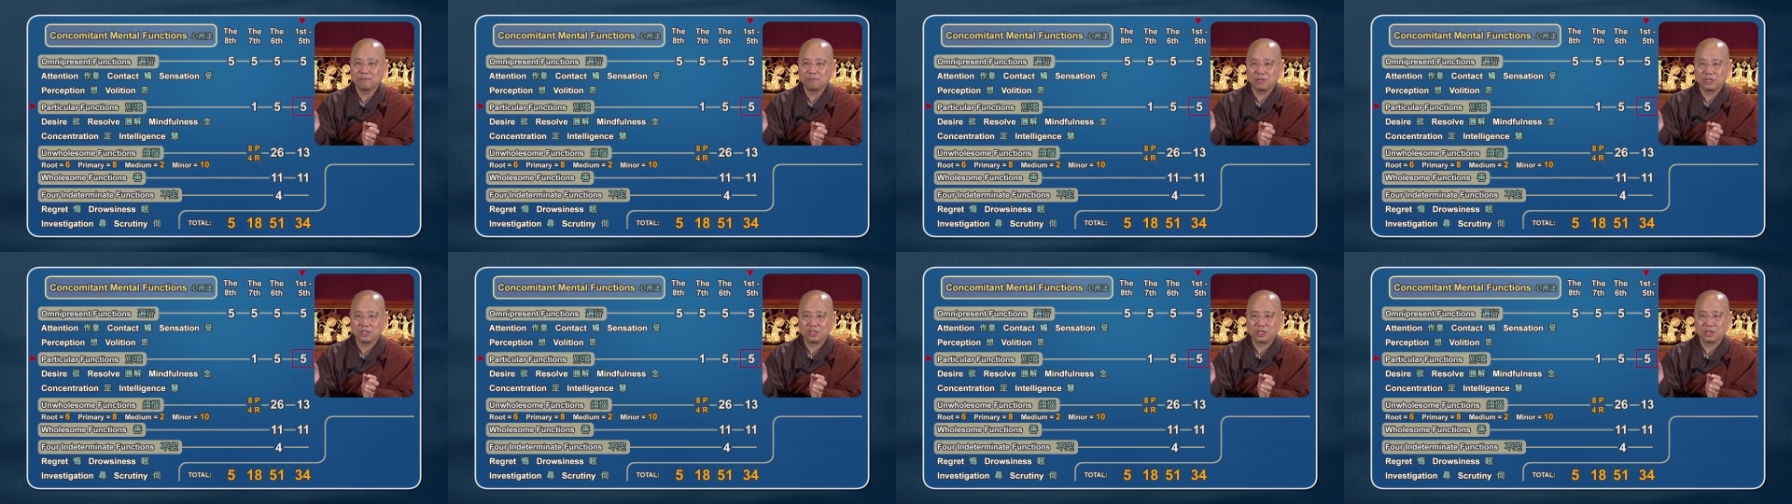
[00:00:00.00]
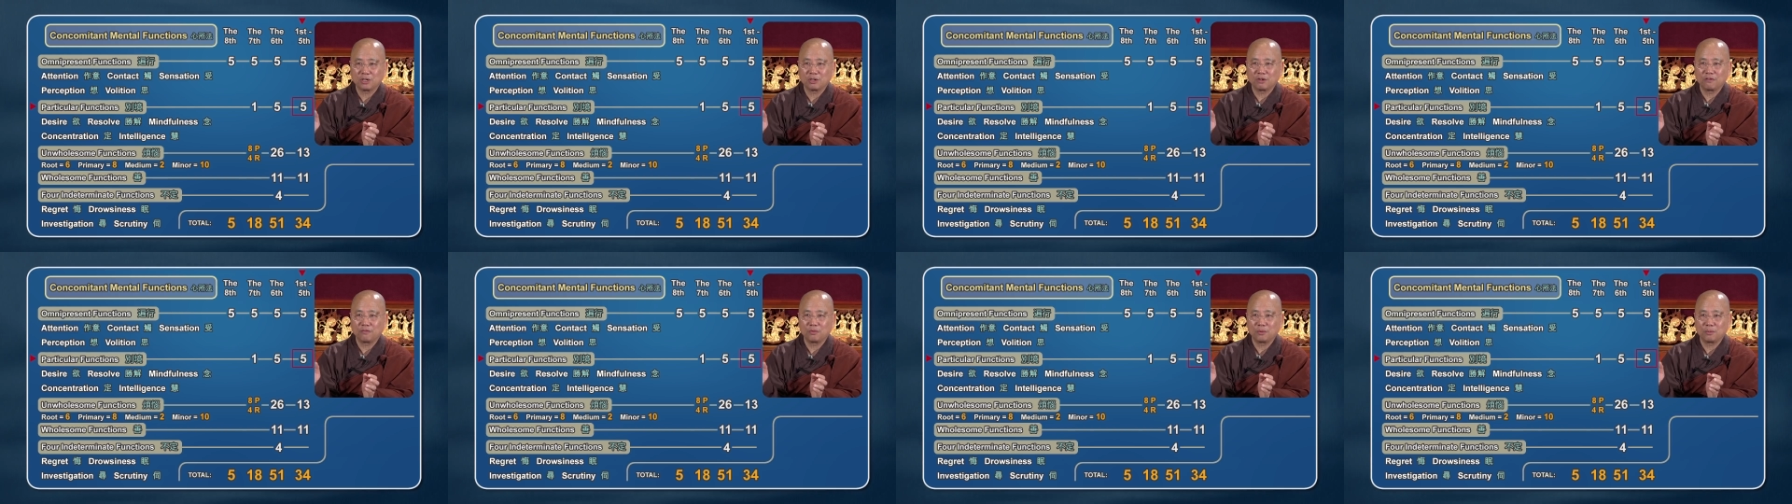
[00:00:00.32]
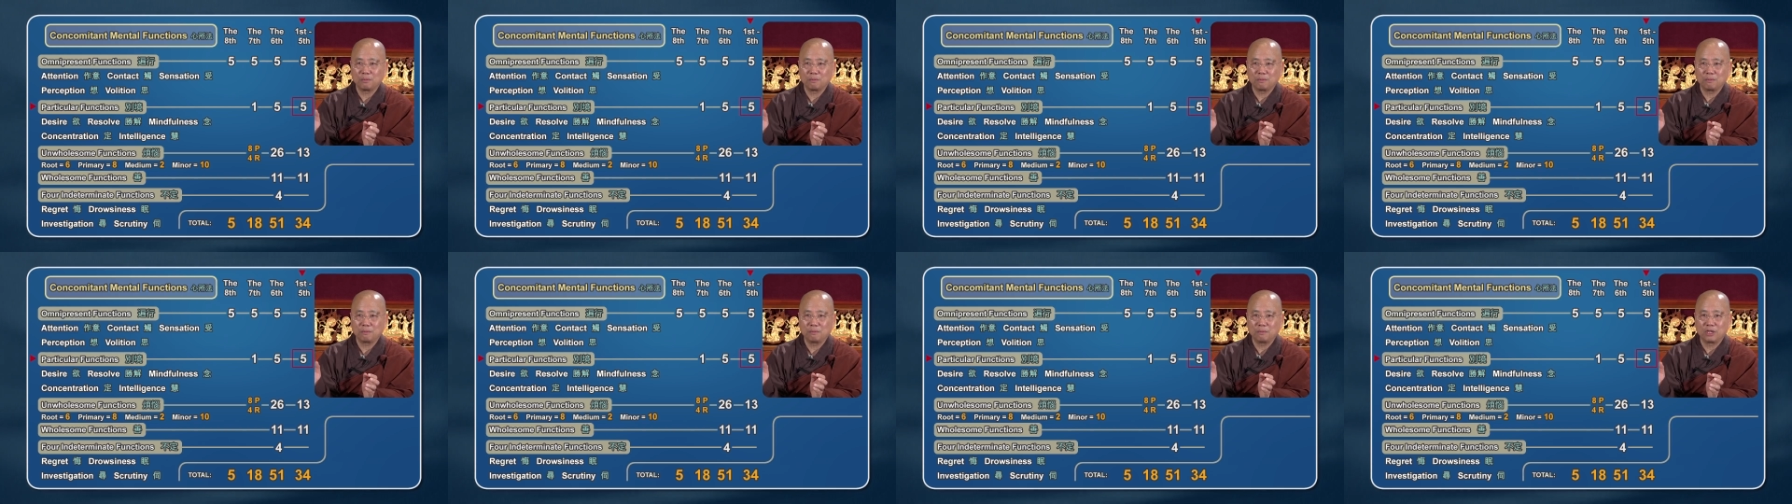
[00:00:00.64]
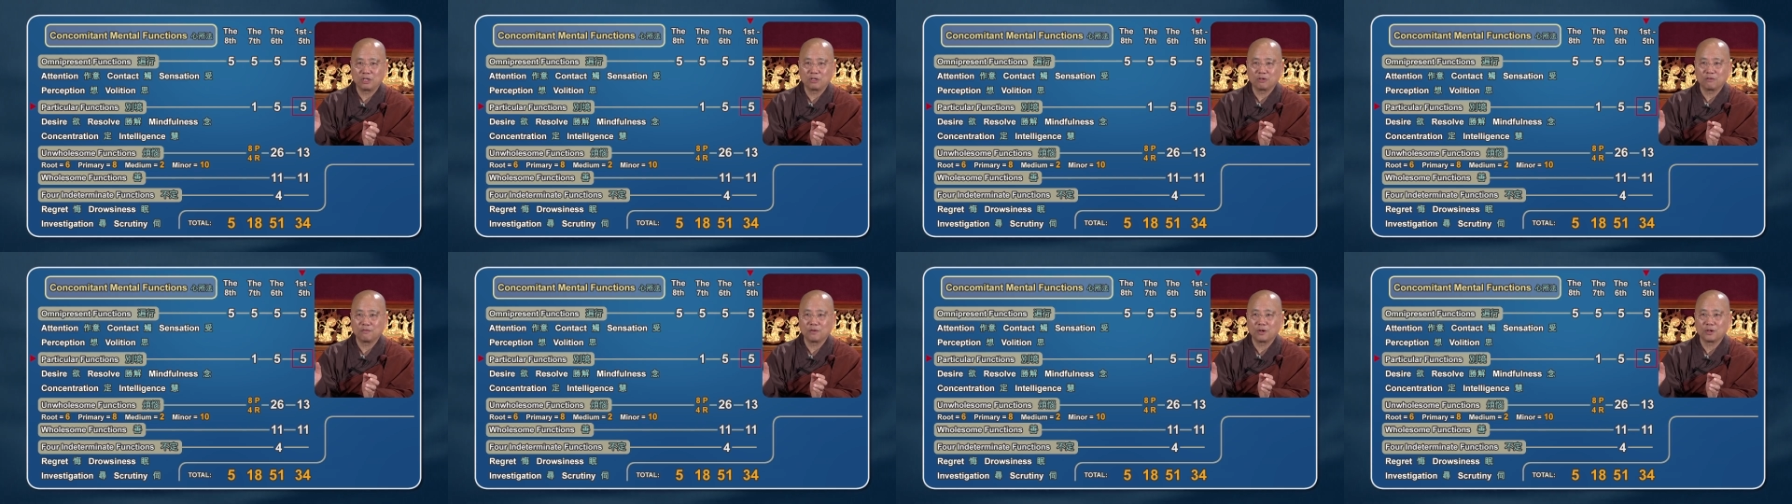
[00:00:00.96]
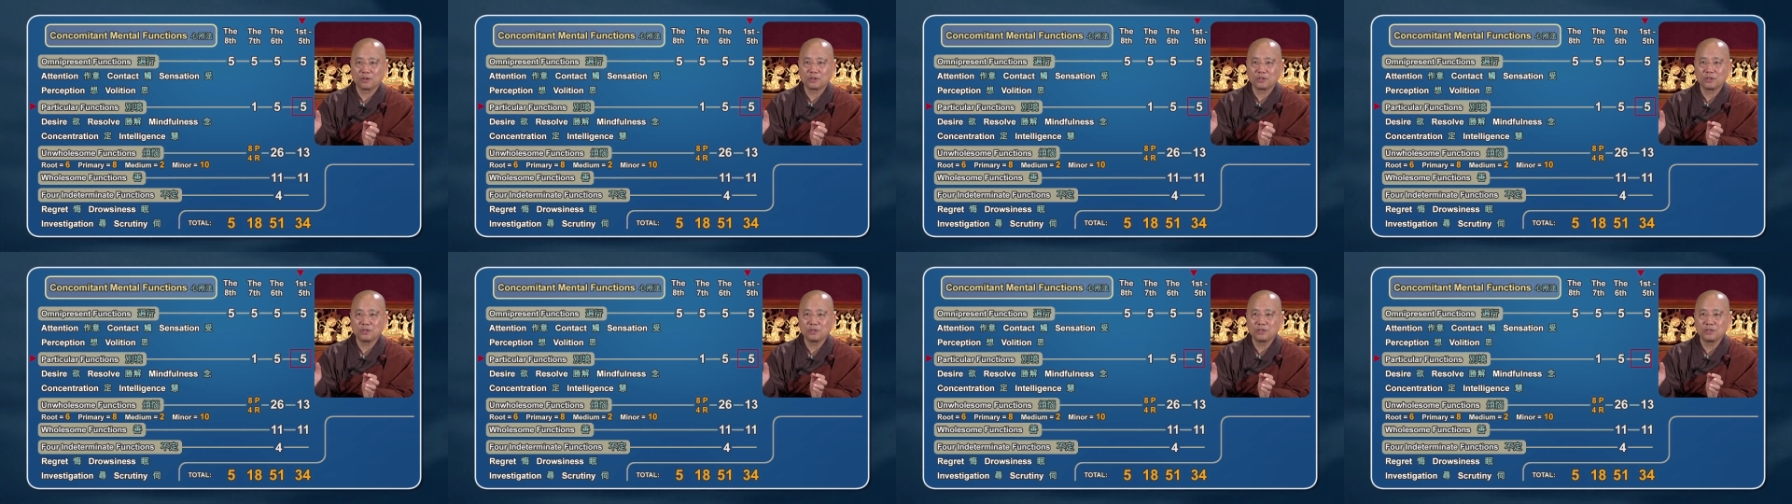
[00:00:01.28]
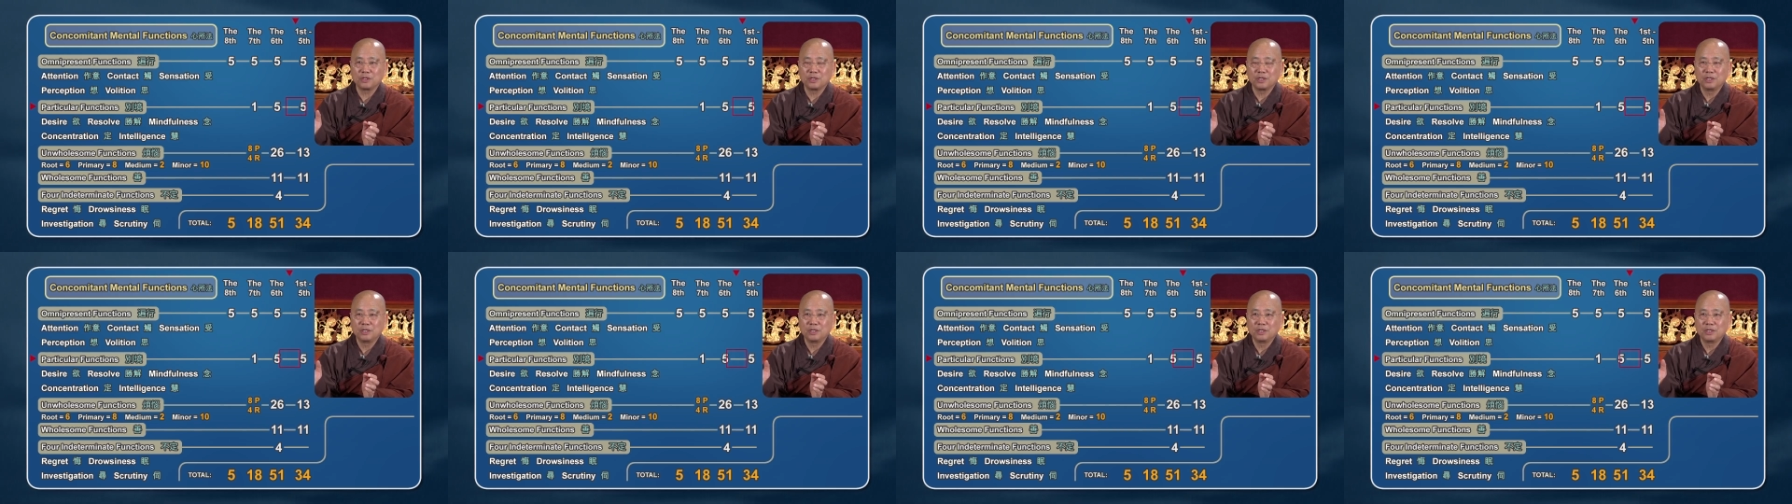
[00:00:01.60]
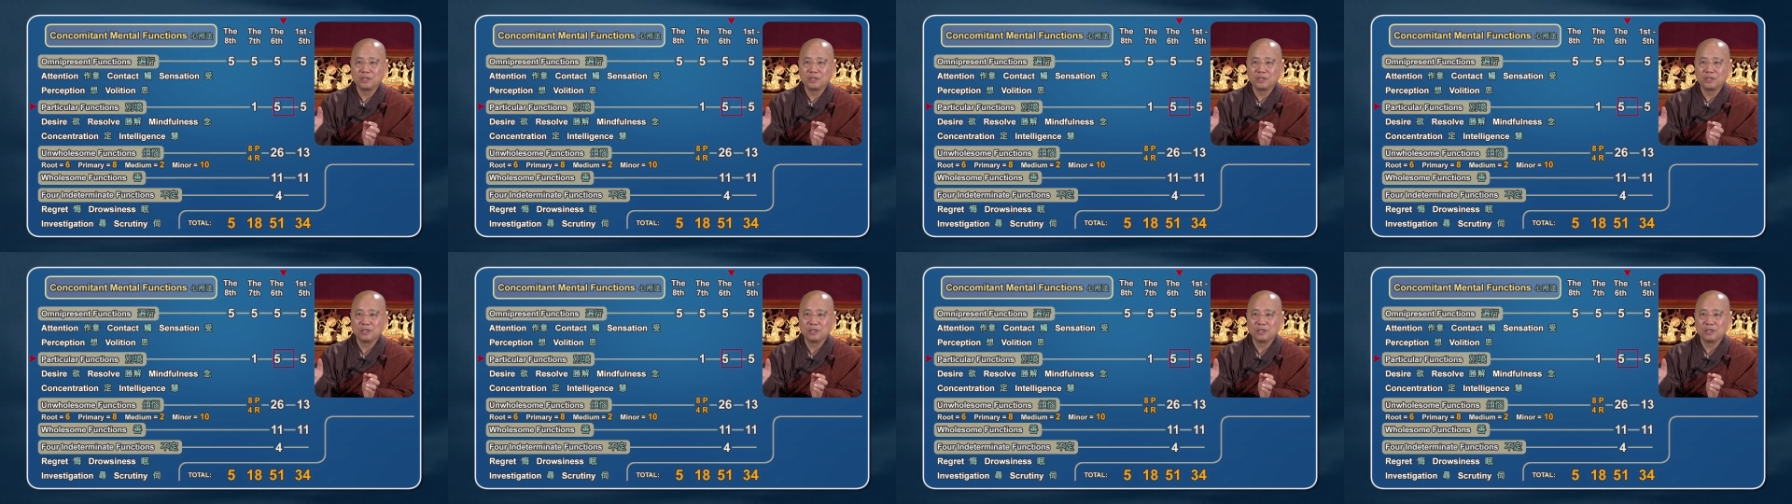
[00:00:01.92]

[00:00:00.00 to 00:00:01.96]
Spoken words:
particular mental functions.